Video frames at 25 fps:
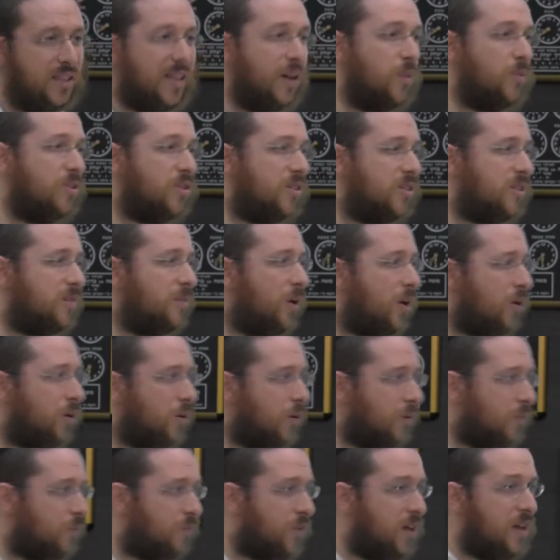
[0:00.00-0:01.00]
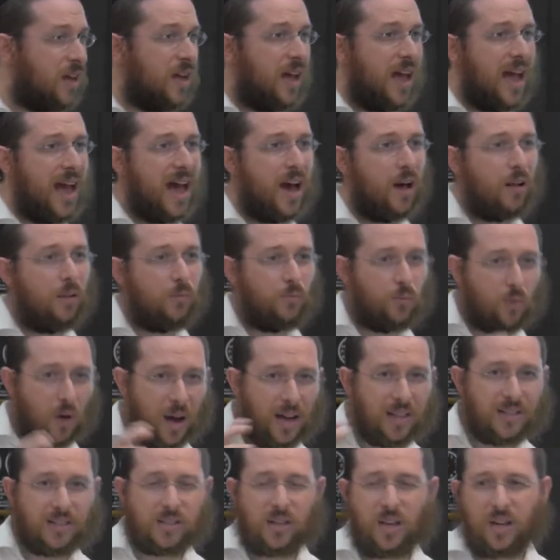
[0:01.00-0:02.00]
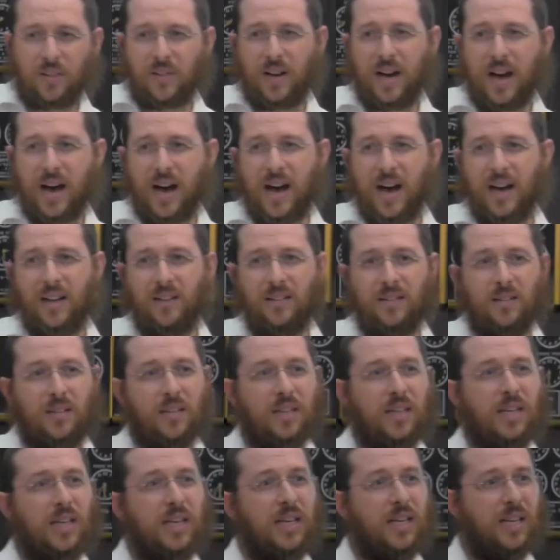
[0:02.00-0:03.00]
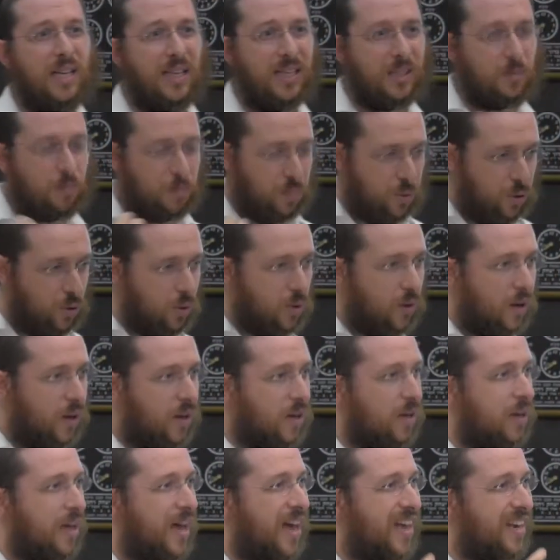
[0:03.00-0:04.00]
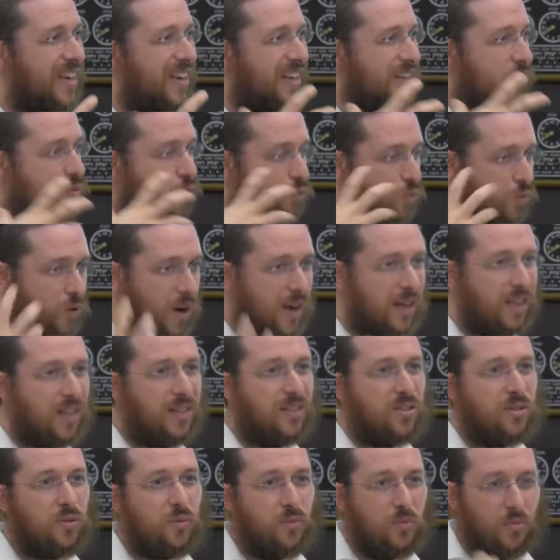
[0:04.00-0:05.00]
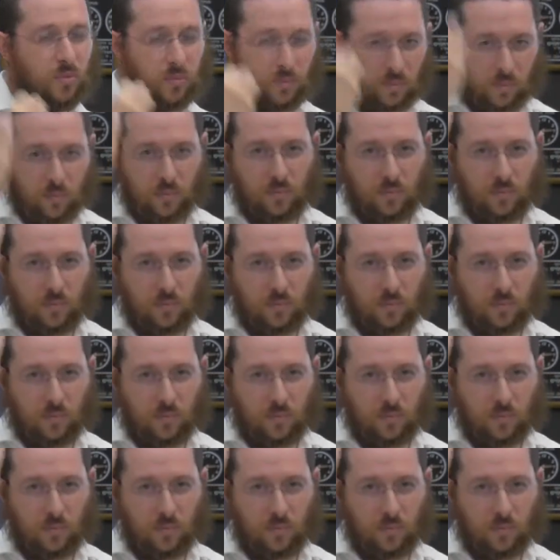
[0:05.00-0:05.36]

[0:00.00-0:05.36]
and that which is immoral. Our right side of our heart is pure and is ready to